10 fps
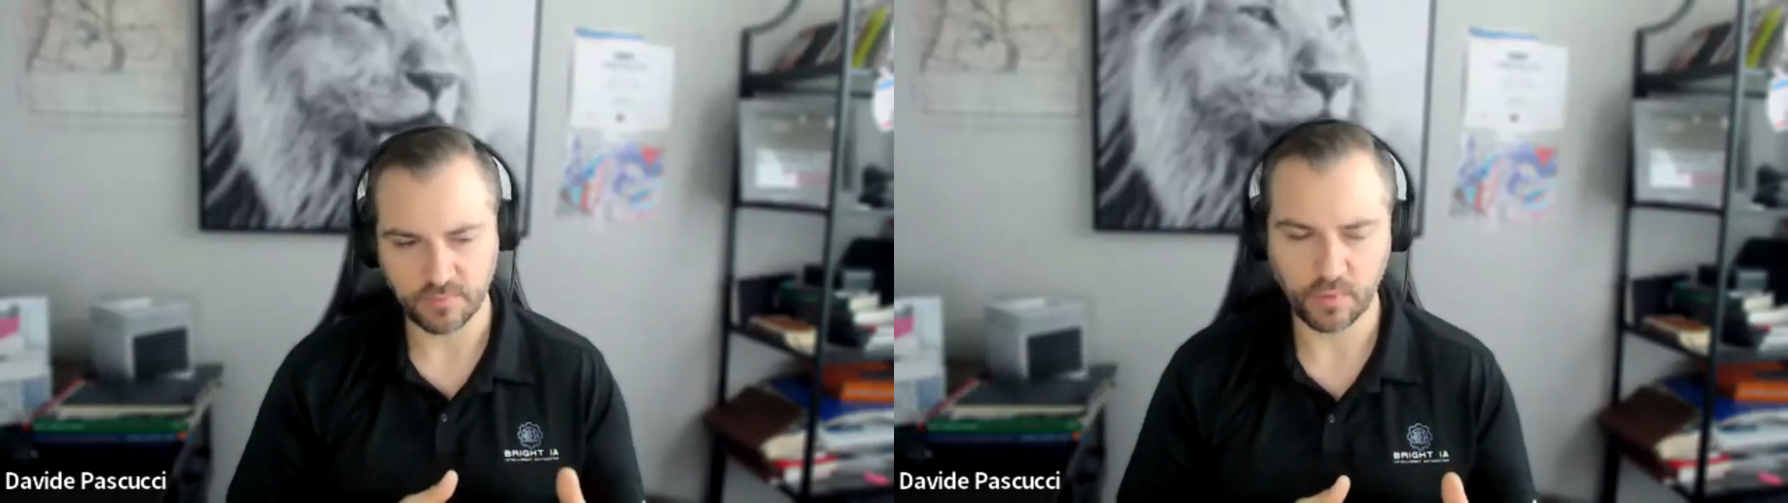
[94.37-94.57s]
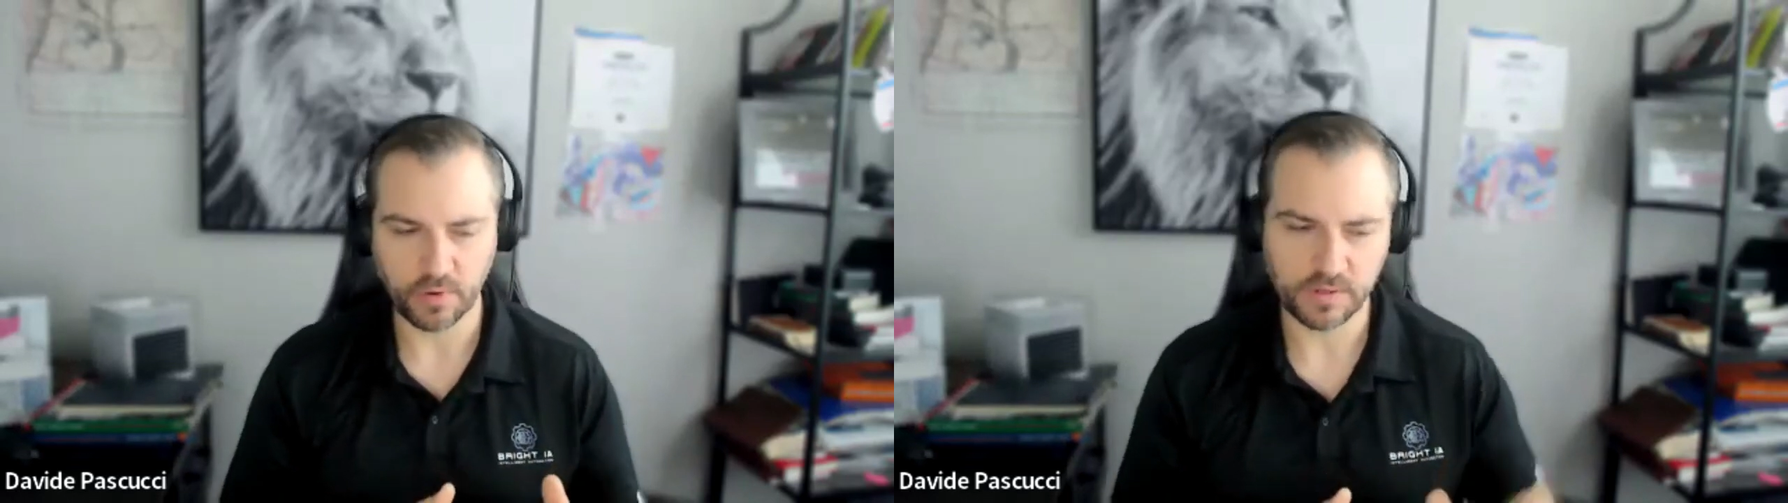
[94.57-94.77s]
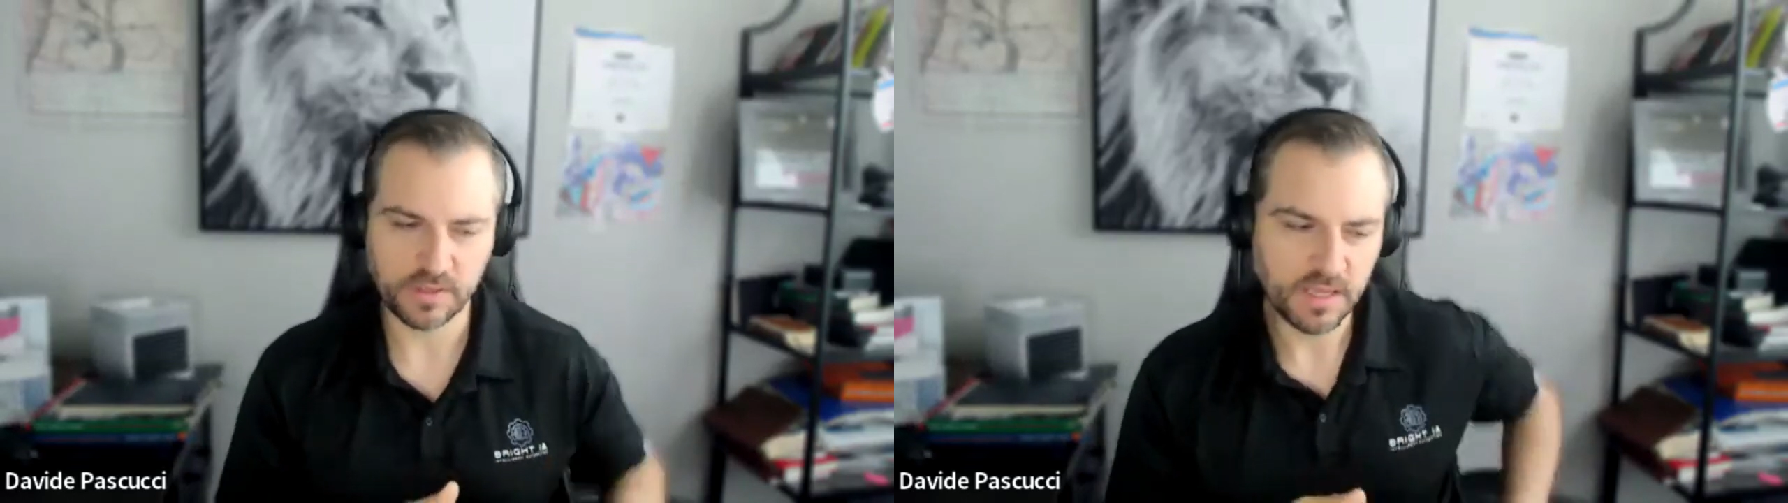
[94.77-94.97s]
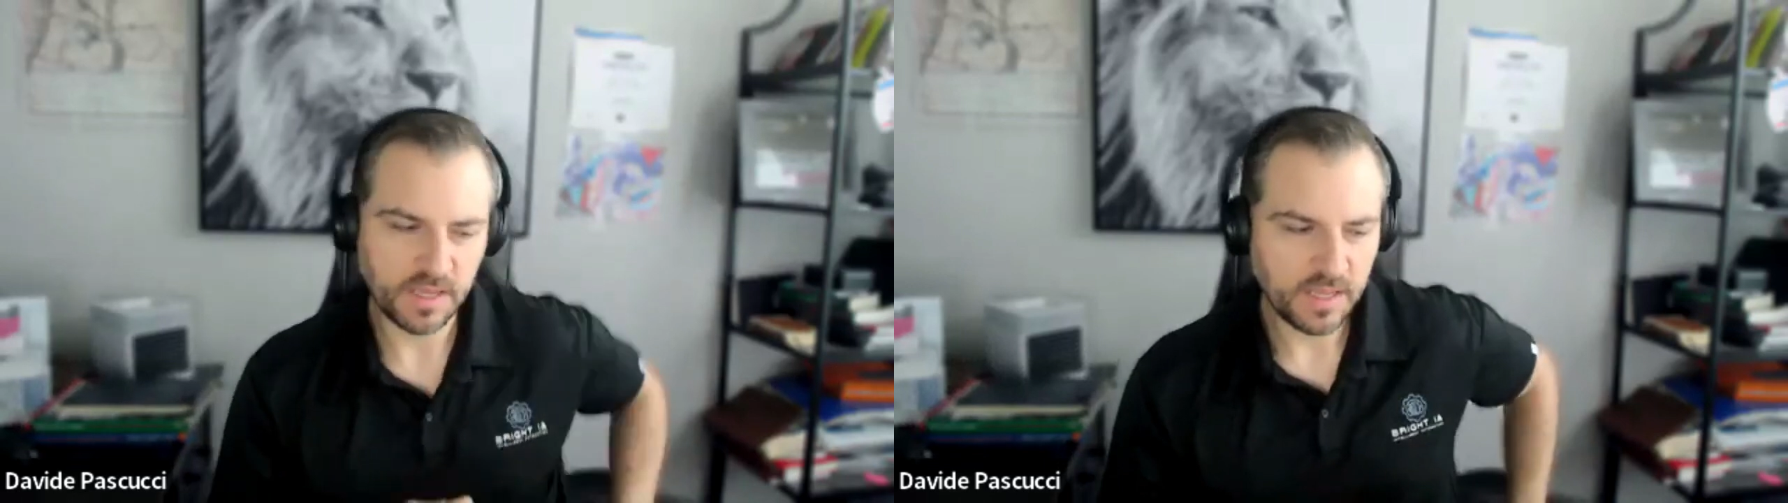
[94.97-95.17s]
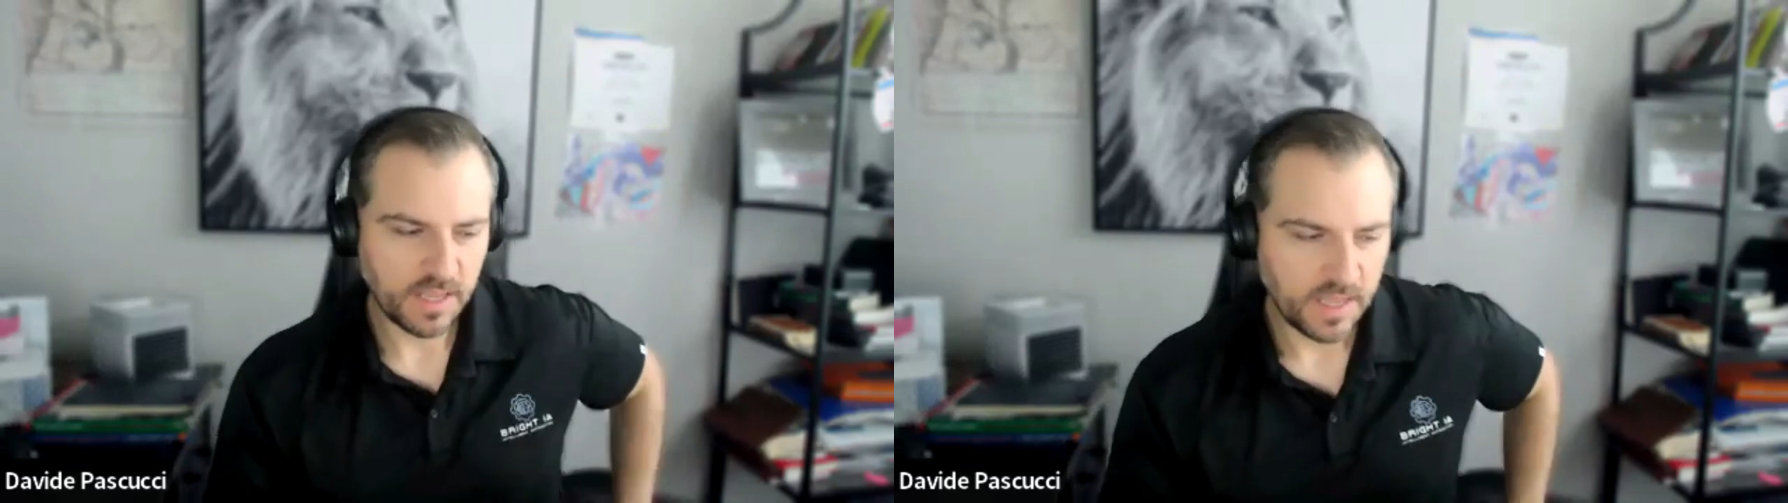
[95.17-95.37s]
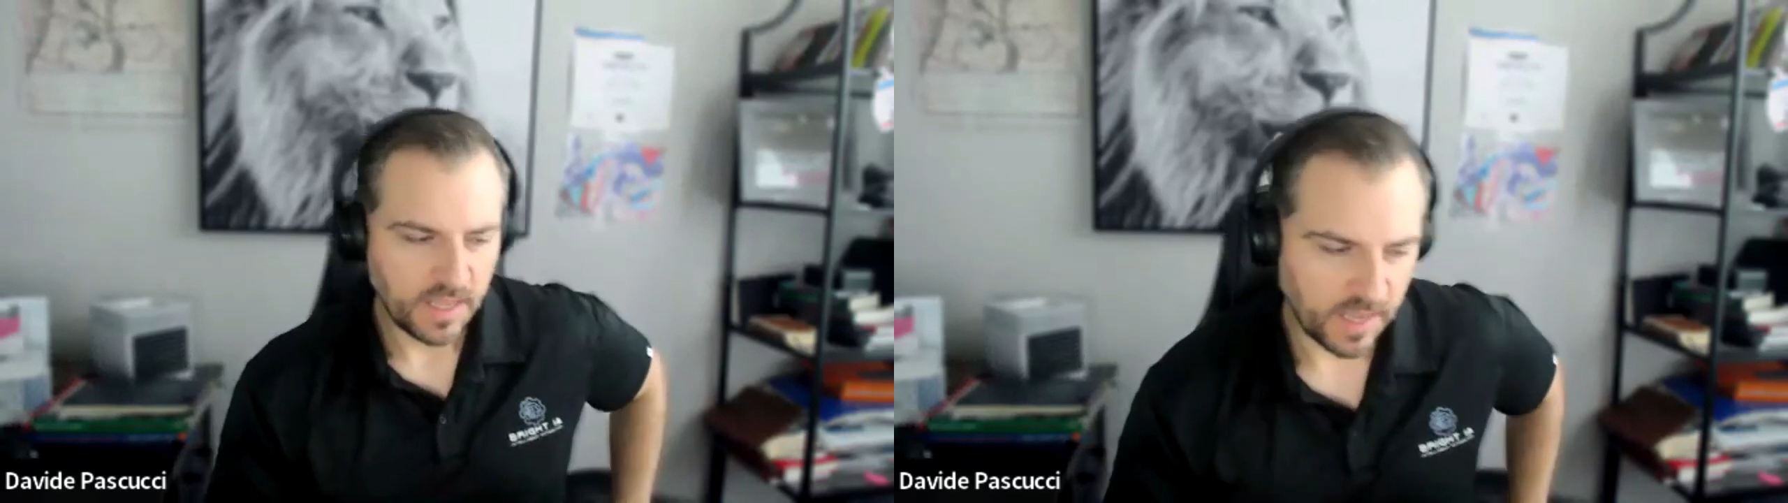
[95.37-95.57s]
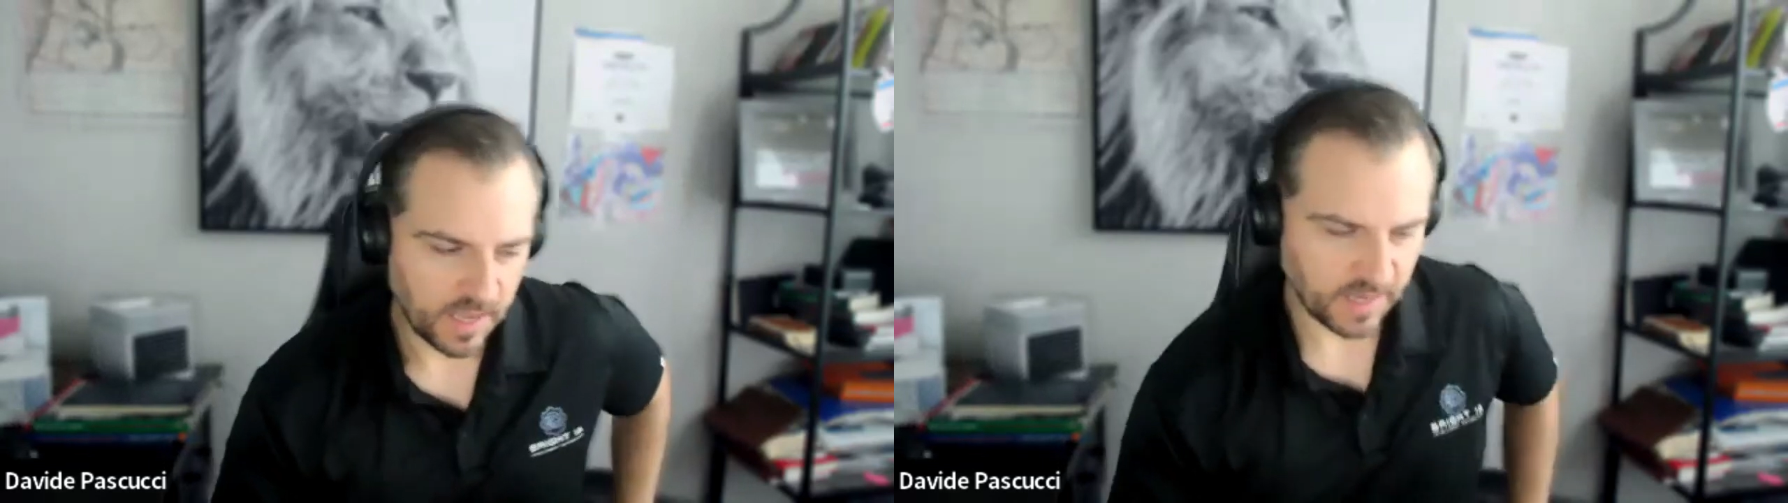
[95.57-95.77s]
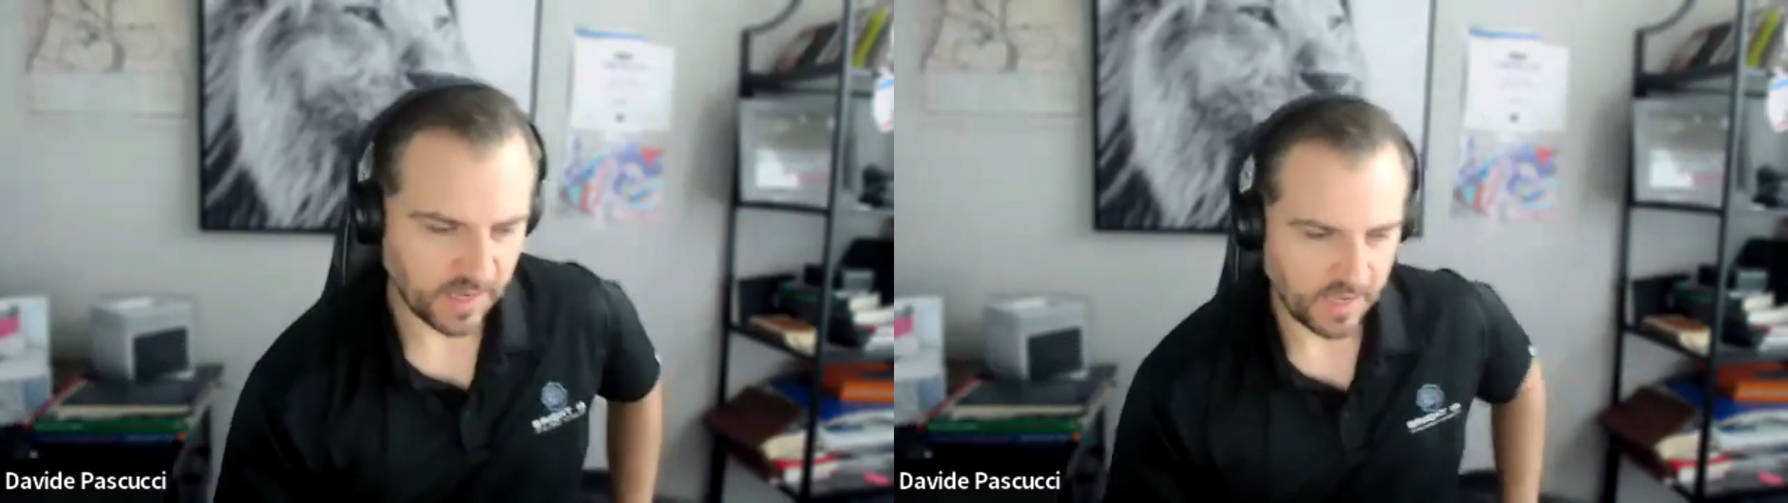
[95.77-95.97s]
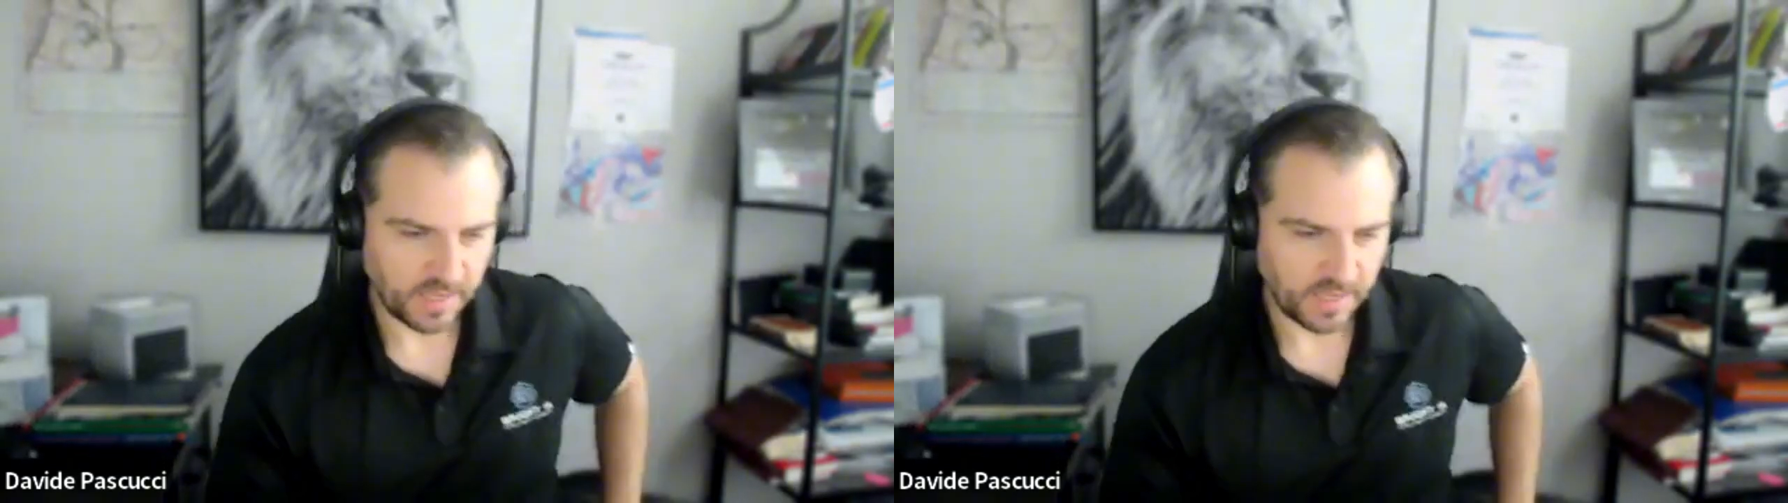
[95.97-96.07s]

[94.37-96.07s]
bored, and